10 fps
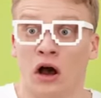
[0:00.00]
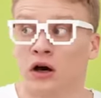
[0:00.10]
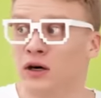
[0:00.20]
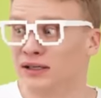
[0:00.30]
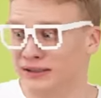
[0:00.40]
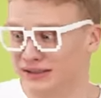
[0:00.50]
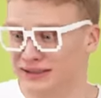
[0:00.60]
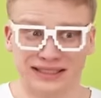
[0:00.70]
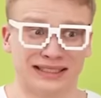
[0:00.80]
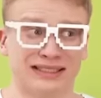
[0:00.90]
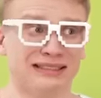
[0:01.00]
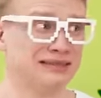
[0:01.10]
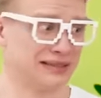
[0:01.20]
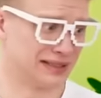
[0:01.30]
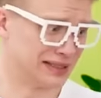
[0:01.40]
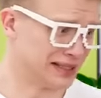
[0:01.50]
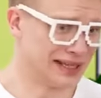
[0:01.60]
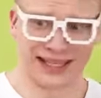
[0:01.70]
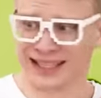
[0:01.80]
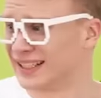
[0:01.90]
I gotta do something and quick!
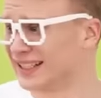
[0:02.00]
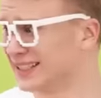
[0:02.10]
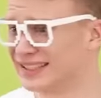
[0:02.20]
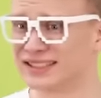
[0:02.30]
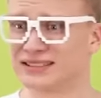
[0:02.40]
Is there somewhere I can